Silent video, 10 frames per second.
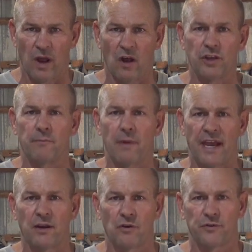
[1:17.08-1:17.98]
well, you
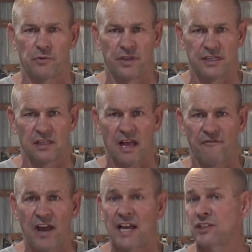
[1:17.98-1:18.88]
may go through these a
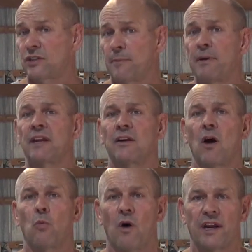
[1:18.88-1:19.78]
lot faster depending
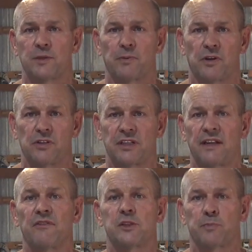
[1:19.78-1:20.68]
on what it's
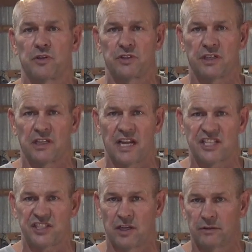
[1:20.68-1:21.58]
producing, if it's producing a lot
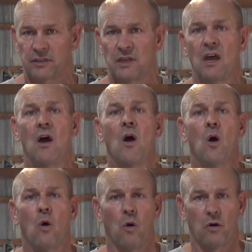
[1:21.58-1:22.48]
of silt
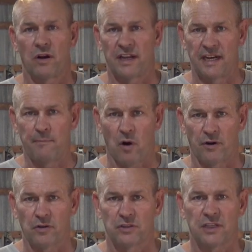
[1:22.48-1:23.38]
or any
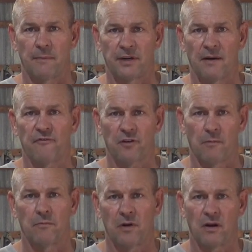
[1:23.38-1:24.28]
particles coming up
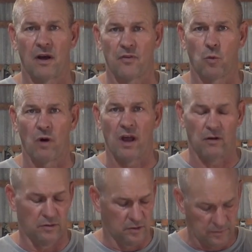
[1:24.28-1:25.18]
from uh, the well.